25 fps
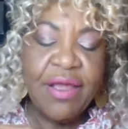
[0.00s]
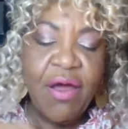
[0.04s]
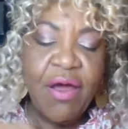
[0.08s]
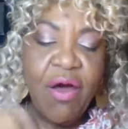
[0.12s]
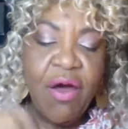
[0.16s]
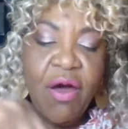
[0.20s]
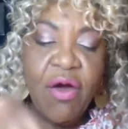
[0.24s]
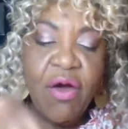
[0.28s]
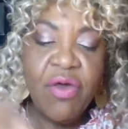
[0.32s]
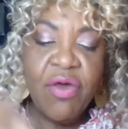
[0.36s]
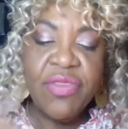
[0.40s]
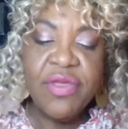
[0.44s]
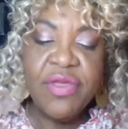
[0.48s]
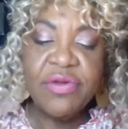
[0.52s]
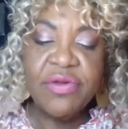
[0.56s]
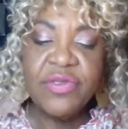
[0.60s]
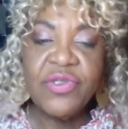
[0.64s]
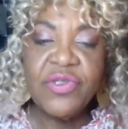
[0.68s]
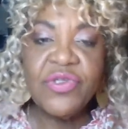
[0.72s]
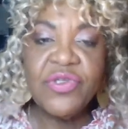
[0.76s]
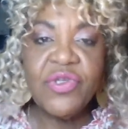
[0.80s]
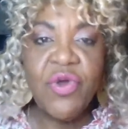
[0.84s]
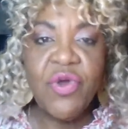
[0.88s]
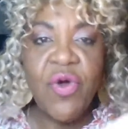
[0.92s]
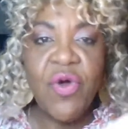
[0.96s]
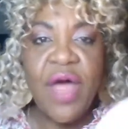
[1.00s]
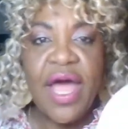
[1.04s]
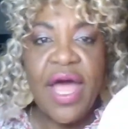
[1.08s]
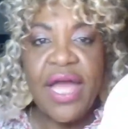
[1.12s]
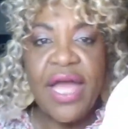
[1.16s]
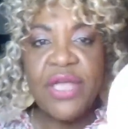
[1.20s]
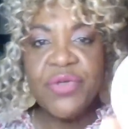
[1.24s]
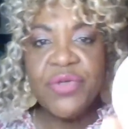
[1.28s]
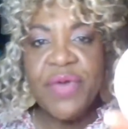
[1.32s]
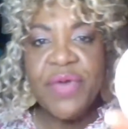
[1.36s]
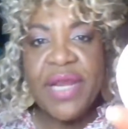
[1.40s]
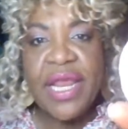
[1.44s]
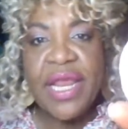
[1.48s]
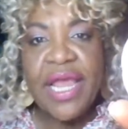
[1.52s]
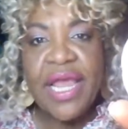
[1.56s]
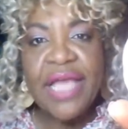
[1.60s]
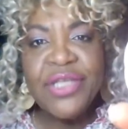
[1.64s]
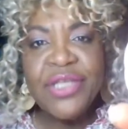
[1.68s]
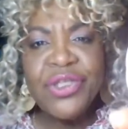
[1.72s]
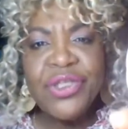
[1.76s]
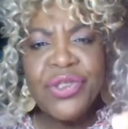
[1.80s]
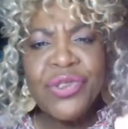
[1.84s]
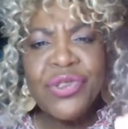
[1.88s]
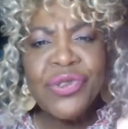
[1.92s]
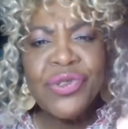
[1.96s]
oh, they're so hydrating
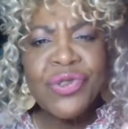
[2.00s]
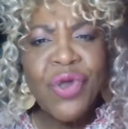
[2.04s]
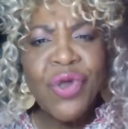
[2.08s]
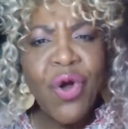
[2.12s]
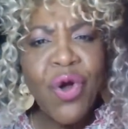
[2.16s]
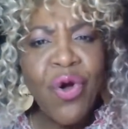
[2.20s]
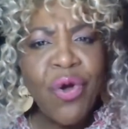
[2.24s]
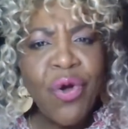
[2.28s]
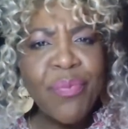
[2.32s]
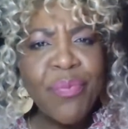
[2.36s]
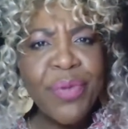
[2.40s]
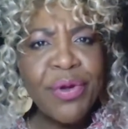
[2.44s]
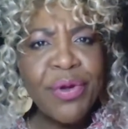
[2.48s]
and just so